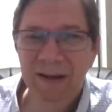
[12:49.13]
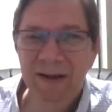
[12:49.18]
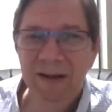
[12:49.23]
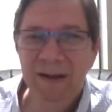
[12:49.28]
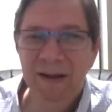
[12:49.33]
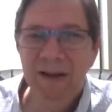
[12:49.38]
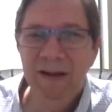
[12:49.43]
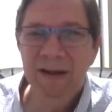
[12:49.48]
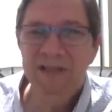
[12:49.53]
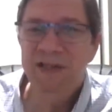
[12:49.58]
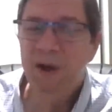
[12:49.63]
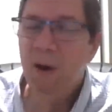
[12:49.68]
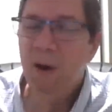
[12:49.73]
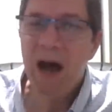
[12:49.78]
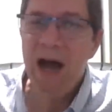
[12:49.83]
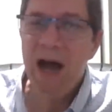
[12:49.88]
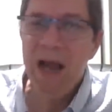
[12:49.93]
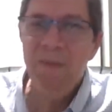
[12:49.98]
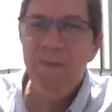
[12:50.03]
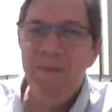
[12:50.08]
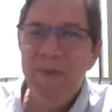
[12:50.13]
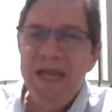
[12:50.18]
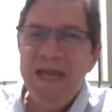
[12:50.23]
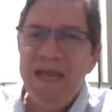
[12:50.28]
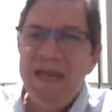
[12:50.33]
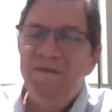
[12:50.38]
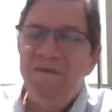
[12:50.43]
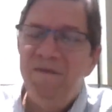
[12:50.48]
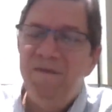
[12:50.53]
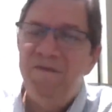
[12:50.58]
Mm. So I'm
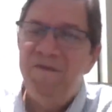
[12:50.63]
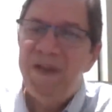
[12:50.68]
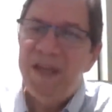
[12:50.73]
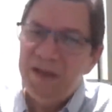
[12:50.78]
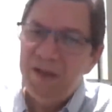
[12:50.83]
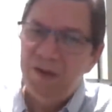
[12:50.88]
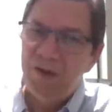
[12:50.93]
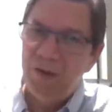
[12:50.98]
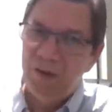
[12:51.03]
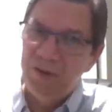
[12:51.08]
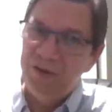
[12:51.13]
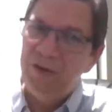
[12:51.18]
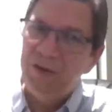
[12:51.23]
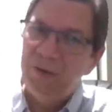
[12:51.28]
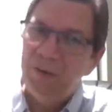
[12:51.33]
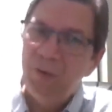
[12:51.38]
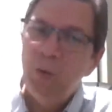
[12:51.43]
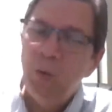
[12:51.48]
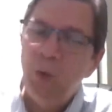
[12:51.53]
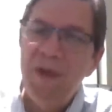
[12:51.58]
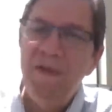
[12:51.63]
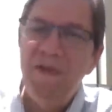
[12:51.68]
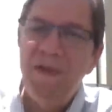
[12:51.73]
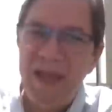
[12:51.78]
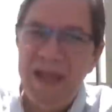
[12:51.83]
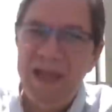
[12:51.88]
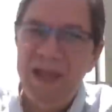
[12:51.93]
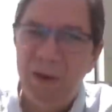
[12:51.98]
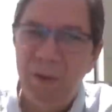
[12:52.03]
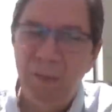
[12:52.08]
being filled with
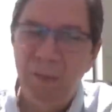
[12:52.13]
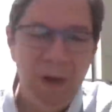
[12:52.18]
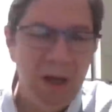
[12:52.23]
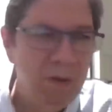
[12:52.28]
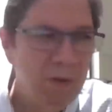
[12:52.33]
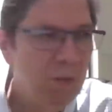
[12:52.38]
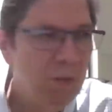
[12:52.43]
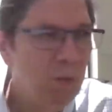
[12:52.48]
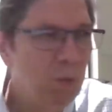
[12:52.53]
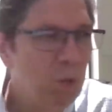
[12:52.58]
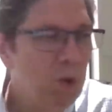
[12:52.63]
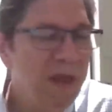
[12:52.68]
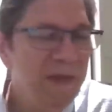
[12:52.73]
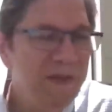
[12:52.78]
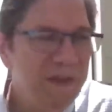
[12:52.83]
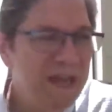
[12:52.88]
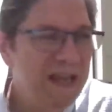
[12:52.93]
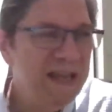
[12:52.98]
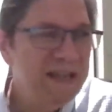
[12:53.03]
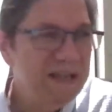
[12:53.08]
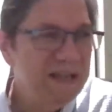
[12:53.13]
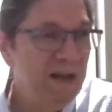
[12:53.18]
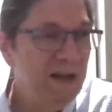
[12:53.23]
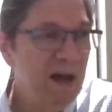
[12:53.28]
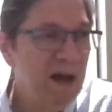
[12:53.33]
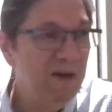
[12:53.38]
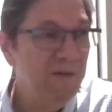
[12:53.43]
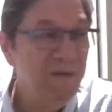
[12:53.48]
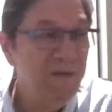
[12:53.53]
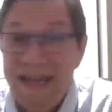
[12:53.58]
Him, with His
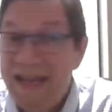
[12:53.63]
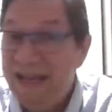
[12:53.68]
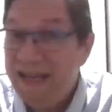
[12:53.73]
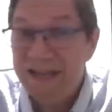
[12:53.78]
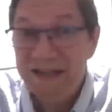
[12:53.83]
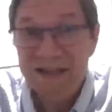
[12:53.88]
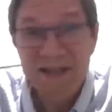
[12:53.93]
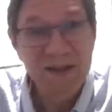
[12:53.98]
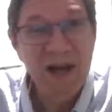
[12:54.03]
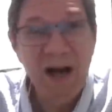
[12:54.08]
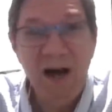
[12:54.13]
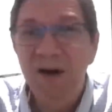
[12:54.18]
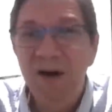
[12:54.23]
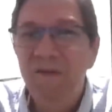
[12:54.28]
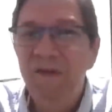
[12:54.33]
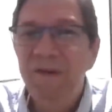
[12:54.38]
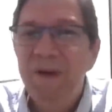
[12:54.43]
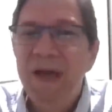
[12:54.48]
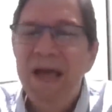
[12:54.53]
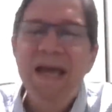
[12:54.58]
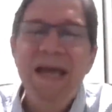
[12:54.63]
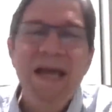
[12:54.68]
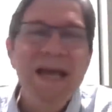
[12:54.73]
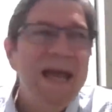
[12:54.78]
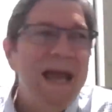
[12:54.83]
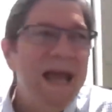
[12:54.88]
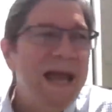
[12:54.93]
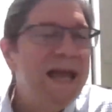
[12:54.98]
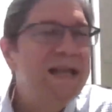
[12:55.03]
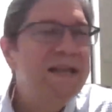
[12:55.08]
love. He is love.
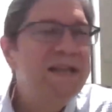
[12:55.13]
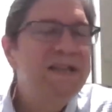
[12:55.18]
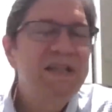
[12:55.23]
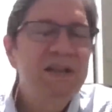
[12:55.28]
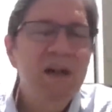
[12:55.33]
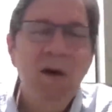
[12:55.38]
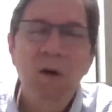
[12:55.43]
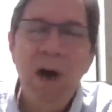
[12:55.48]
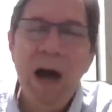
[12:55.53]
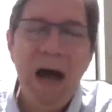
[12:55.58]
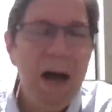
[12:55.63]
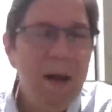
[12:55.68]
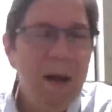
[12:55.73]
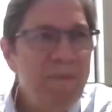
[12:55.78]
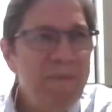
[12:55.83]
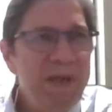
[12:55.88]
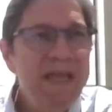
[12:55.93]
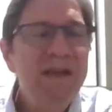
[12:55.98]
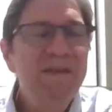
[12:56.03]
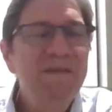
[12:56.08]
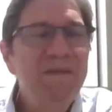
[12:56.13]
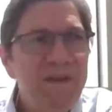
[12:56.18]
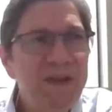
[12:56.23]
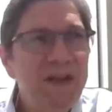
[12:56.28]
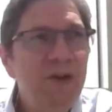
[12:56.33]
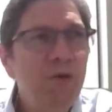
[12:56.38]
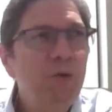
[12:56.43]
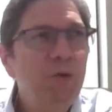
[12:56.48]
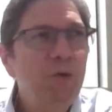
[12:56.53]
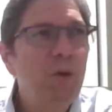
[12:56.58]
And so I'm being
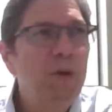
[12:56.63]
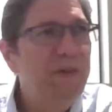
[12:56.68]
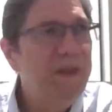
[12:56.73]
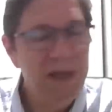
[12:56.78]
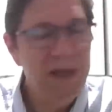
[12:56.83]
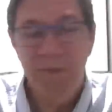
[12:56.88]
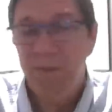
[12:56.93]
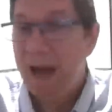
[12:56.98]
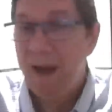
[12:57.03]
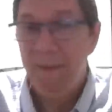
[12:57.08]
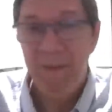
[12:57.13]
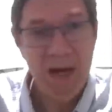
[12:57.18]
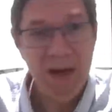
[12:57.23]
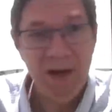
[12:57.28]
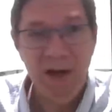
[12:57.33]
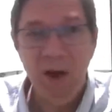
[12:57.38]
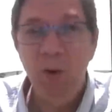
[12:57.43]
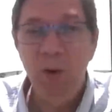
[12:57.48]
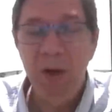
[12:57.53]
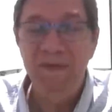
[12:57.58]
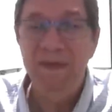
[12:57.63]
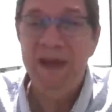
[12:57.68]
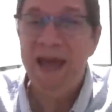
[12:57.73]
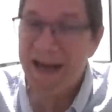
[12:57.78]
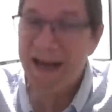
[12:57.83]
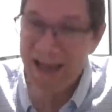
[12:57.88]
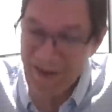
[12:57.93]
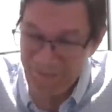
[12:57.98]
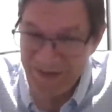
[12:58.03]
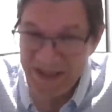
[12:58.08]
filled with Him. I'm not knowing that
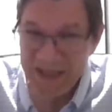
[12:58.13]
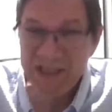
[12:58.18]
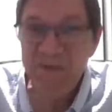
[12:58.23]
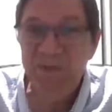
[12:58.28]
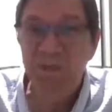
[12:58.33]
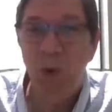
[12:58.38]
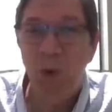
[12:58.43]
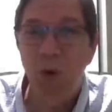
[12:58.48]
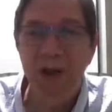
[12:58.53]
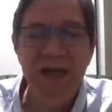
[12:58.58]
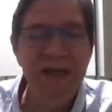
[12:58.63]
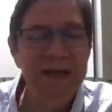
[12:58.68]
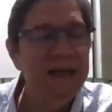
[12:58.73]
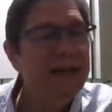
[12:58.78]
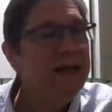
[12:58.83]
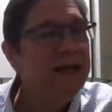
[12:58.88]
at this point.